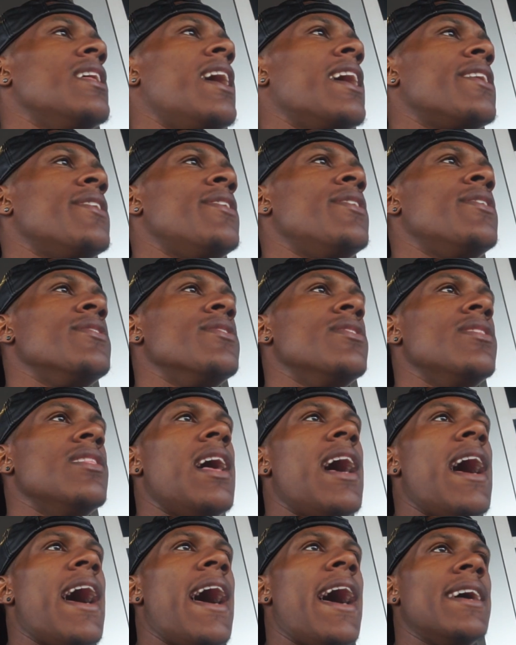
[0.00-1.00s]
like
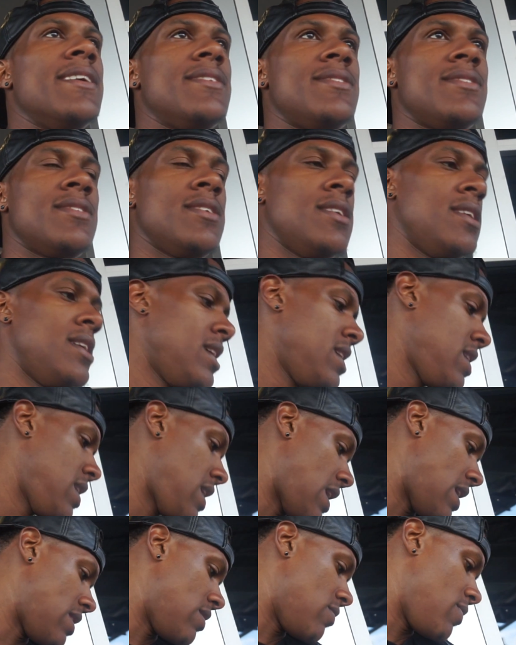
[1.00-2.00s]
last.
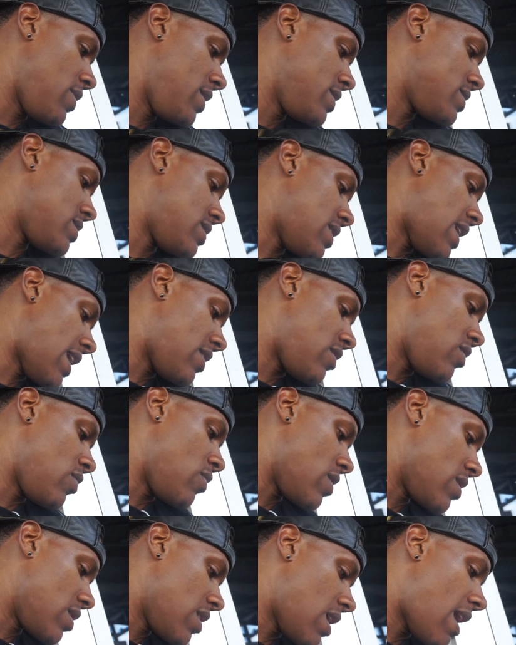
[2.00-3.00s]
And the reason I
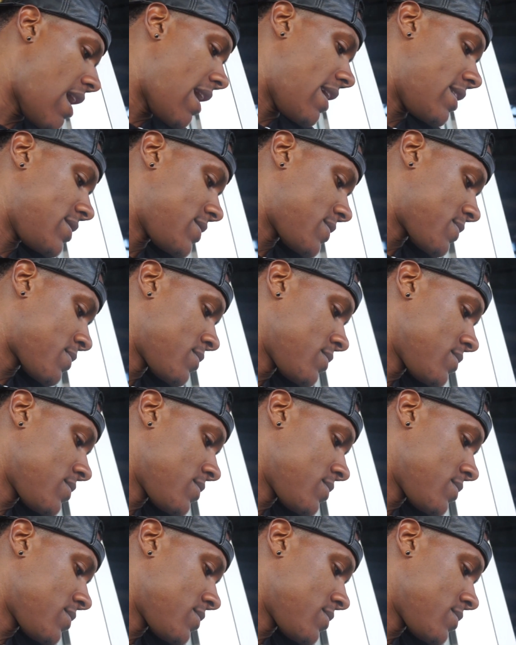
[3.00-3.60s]
do it last